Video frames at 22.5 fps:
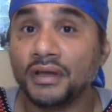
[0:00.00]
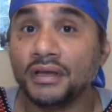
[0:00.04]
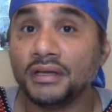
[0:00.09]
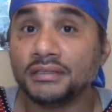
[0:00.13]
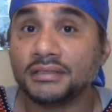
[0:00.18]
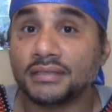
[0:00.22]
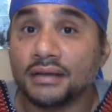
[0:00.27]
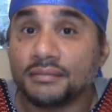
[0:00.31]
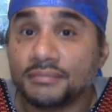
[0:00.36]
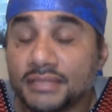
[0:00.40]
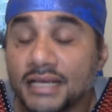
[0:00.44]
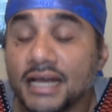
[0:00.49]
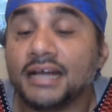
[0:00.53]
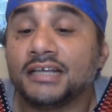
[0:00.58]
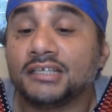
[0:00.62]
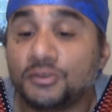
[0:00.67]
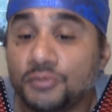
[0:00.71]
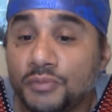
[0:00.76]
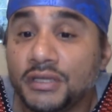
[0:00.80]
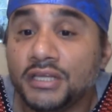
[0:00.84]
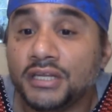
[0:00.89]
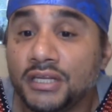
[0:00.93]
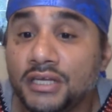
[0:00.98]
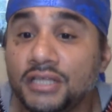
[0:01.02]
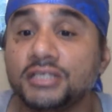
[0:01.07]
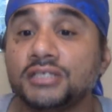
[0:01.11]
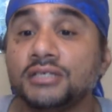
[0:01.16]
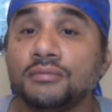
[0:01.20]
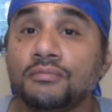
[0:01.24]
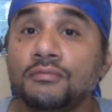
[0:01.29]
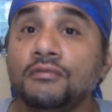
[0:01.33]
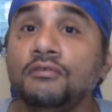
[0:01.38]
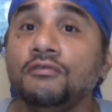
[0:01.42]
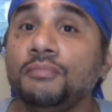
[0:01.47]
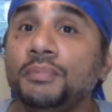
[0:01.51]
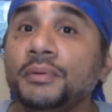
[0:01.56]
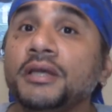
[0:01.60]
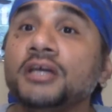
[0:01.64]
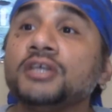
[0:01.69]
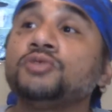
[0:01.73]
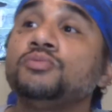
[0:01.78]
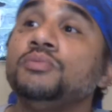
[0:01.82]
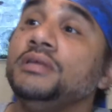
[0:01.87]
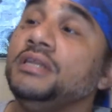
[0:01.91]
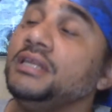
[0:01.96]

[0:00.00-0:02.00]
Sometimes we need to move because we